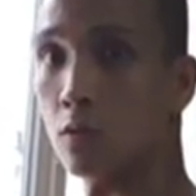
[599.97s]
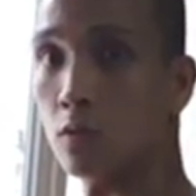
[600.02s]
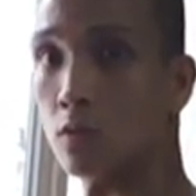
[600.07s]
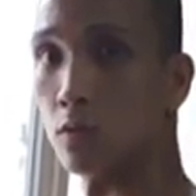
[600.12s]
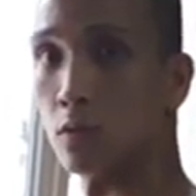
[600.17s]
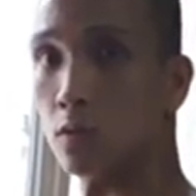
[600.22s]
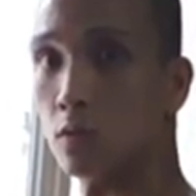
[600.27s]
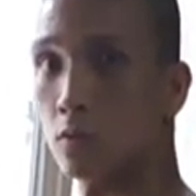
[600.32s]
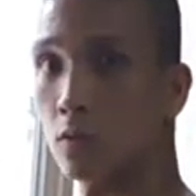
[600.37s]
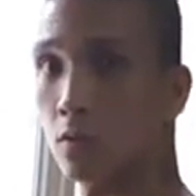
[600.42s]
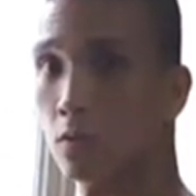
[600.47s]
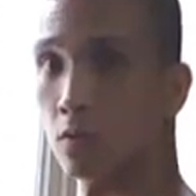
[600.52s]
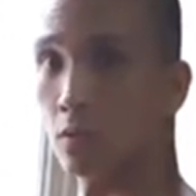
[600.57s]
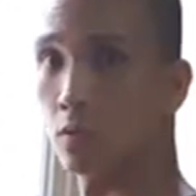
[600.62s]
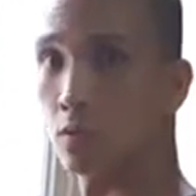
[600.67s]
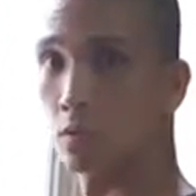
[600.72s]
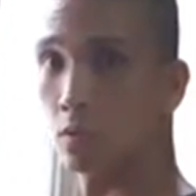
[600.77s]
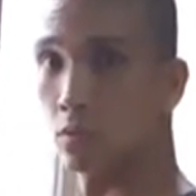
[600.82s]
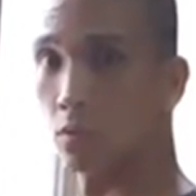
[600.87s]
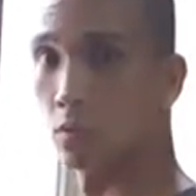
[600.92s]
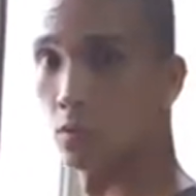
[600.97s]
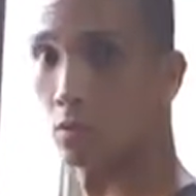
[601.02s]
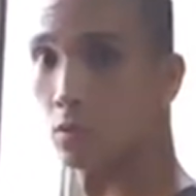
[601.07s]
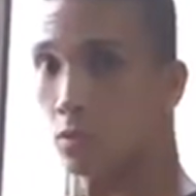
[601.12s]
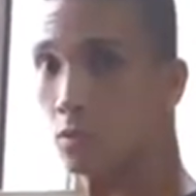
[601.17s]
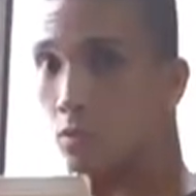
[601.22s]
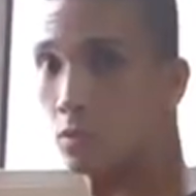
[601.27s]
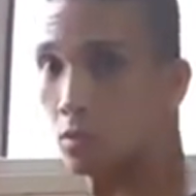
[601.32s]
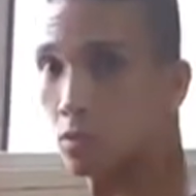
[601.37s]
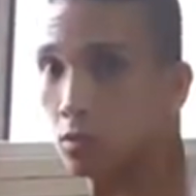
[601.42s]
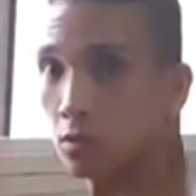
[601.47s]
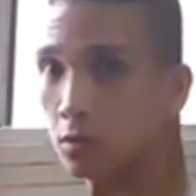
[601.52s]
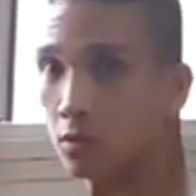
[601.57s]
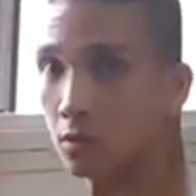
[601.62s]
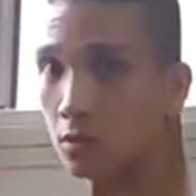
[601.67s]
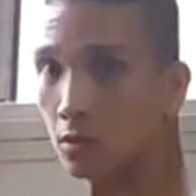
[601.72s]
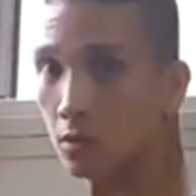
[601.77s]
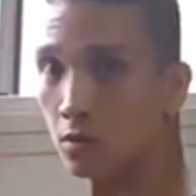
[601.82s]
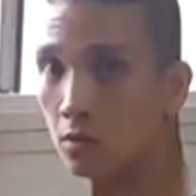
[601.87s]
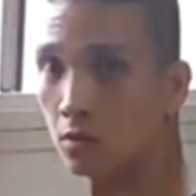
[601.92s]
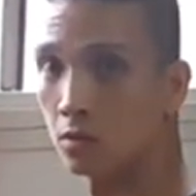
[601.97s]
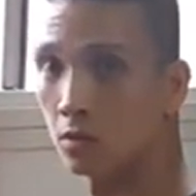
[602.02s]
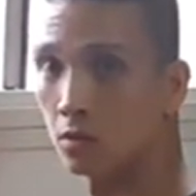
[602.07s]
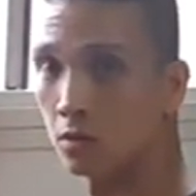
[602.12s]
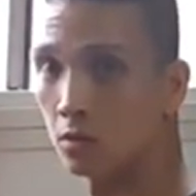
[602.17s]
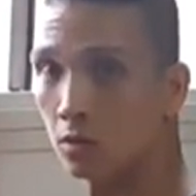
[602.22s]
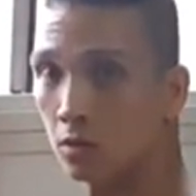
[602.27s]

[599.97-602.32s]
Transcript: Nobody speaks.